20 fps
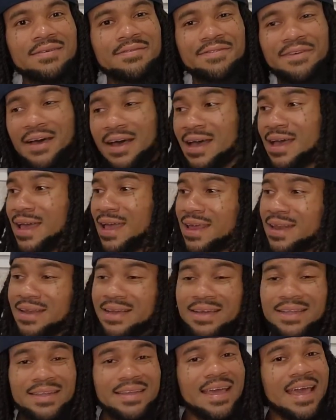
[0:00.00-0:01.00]
I had
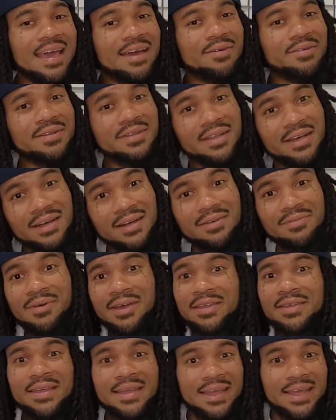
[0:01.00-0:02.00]
100K on Duck. Why
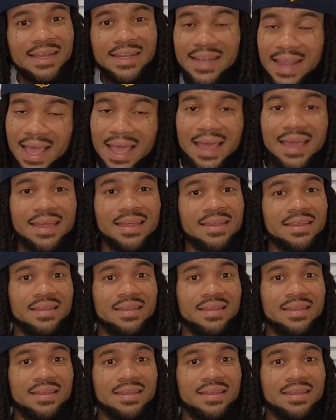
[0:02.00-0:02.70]
you didn't get that?